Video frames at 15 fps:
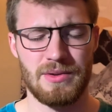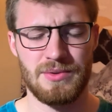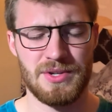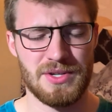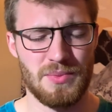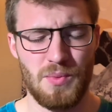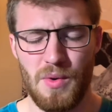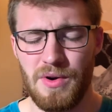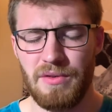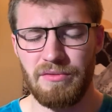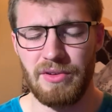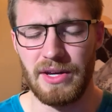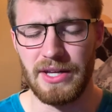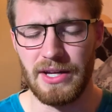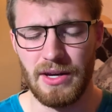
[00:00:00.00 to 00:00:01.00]
through just one
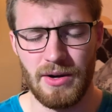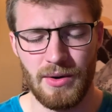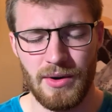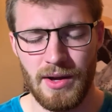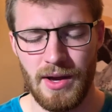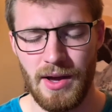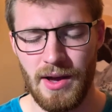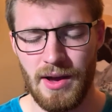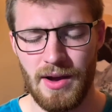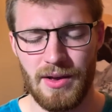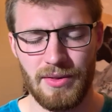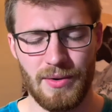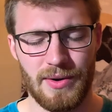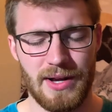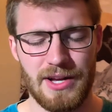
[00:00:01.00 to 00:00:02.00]
video.
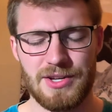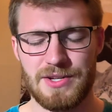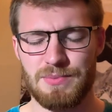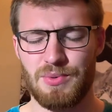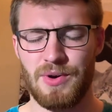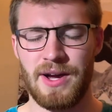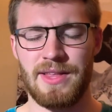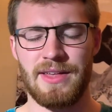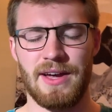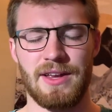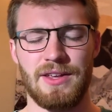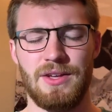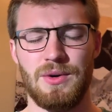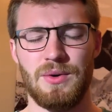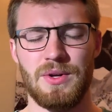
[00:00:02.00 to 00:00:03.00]
Lord, I just pray
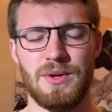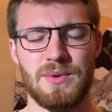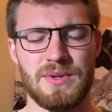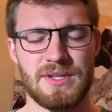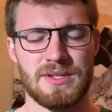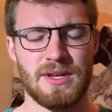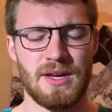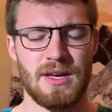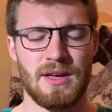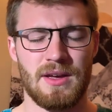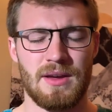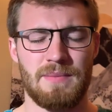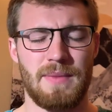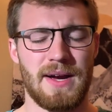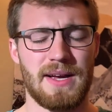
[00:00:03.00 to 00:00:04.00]
that you use
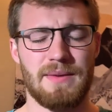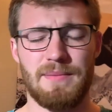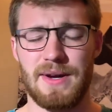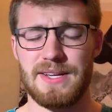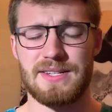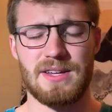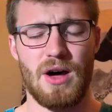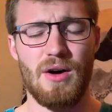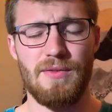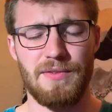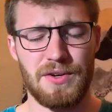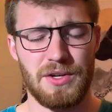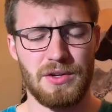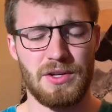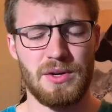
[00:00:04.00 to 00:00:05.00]
my, myself
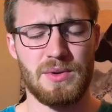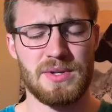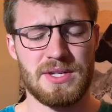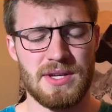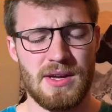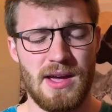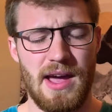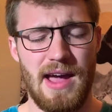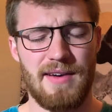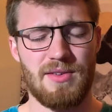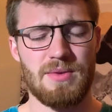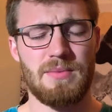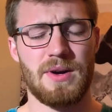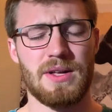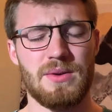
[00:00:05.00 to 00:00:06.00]
and you use
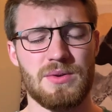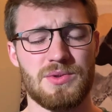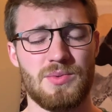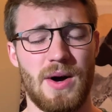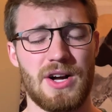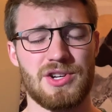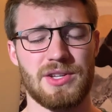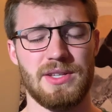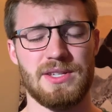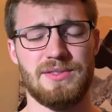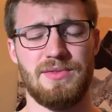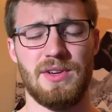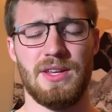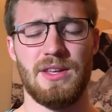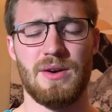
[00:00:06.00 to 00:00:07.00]
everybody who's watching these
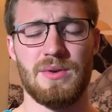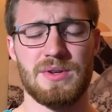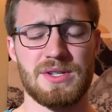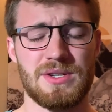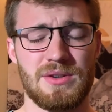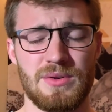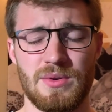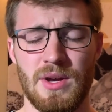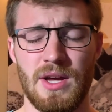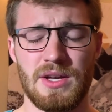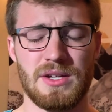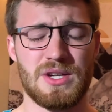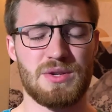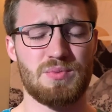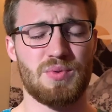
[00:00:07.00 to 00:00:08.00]
videos to,
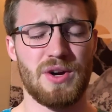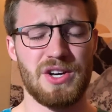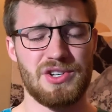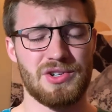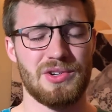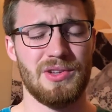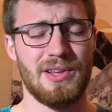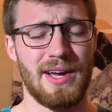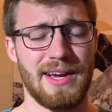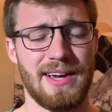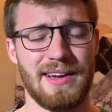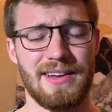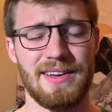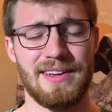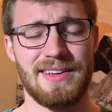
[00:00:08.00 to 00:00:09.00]
to spread your light
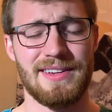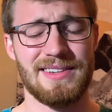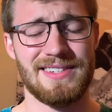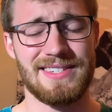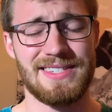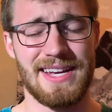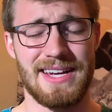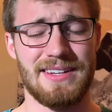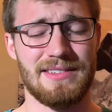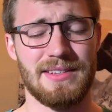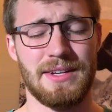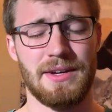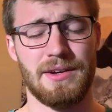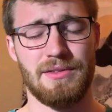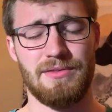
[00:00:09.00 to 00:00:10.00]

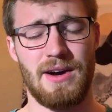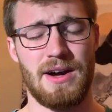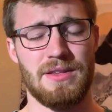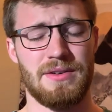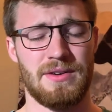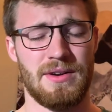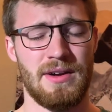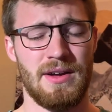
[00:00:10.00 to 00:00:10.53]
daily, Father.